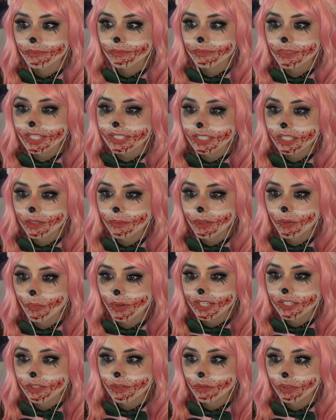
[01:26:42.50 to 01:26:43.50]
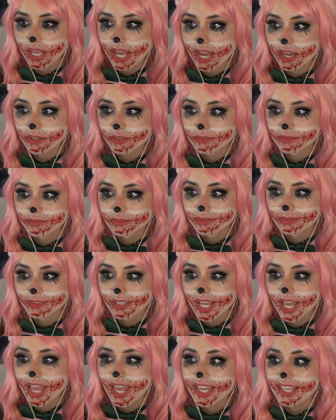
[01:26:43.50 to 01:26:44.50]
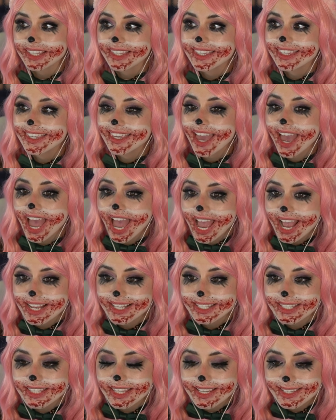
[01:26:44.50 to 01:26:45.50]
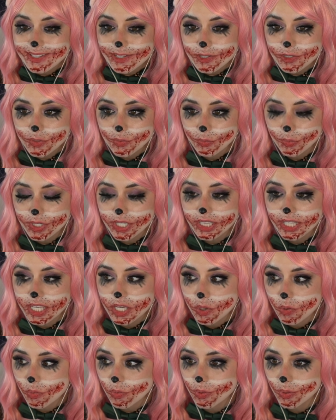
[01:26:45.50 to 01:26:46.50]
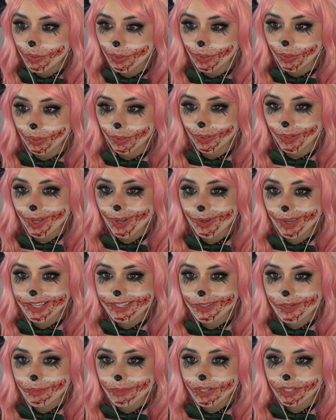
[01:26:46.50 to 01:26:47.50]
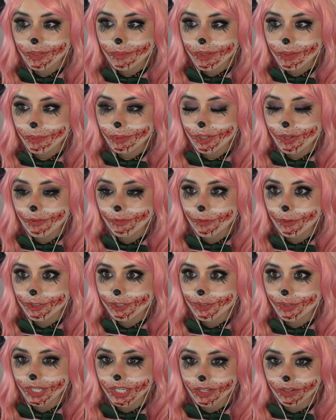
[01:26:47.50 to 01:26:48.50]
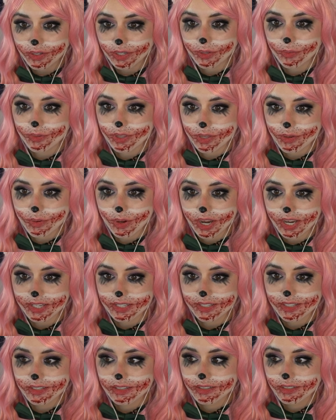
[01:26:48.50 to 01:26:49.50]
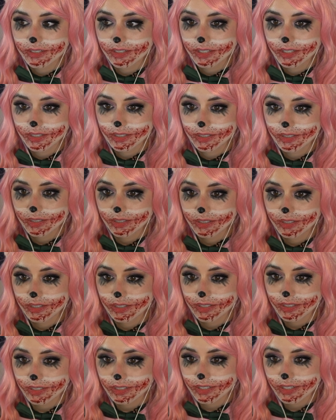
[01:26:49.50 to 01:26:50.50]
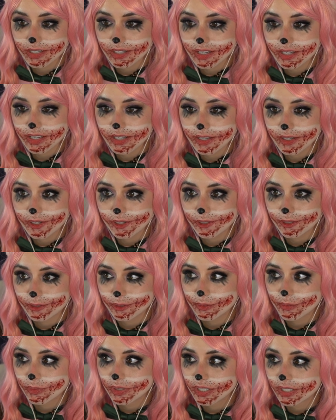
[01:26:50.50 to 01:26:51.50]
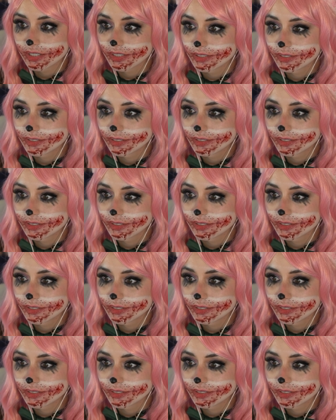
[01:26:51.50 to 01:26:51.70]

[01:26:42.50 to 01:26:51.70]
That's gonna be way too loud. Yes, this looked really cool. Okay, so I'm not gonna be able to go full screen on it with you guys. No.